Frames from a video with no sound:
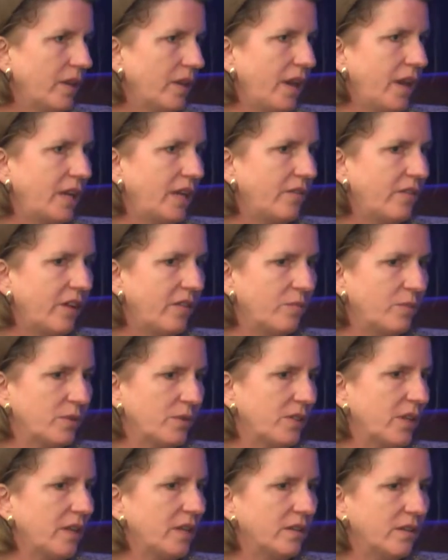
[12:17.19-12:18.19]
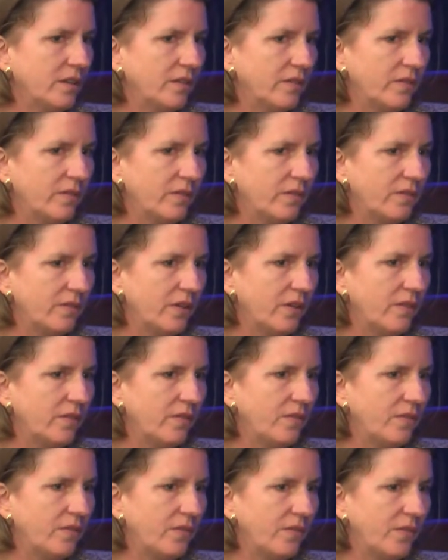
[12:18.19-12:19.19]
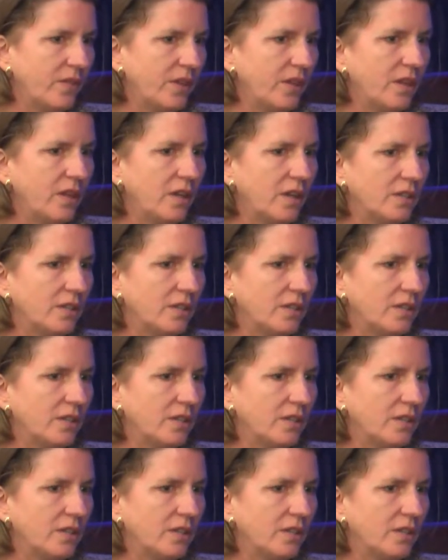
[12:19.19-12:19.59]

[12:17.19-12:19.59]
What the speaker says: 85% of the